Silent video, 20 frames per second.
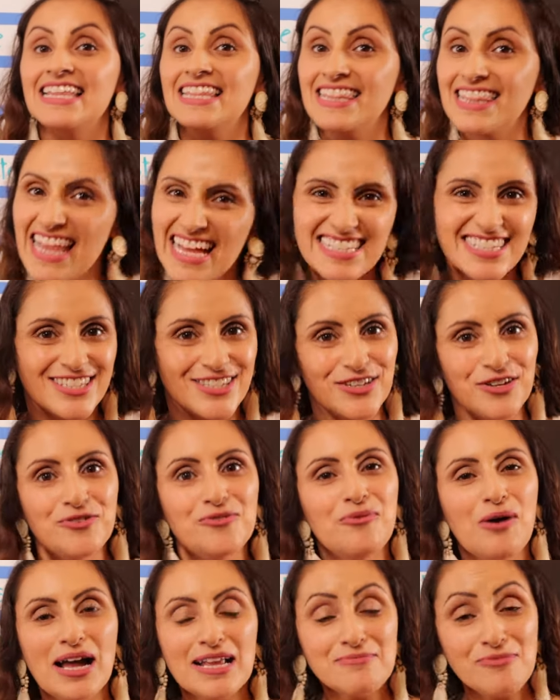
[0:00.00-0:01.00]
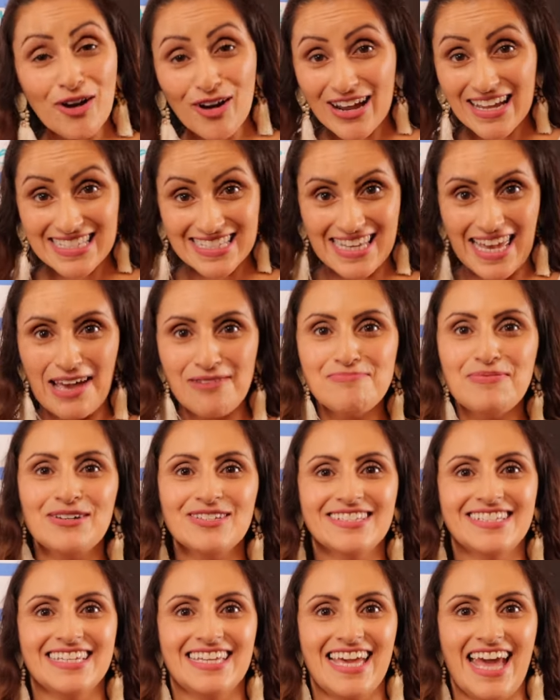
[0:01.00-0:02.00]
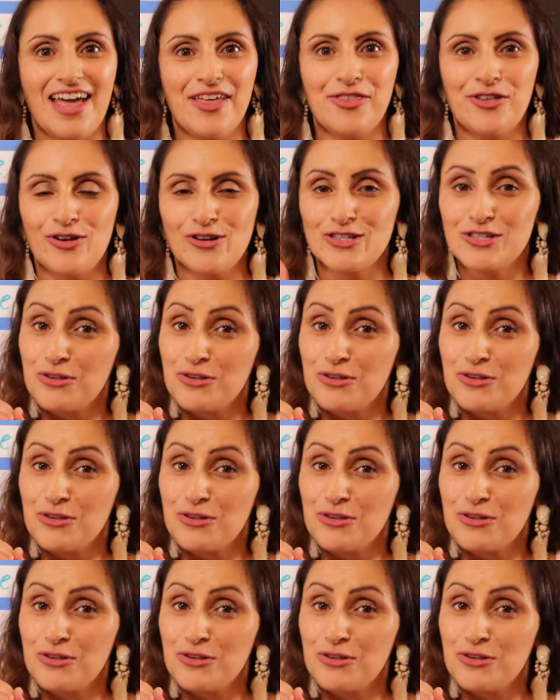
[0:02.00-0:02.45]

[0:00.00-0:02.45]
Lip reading: Let's do one more example together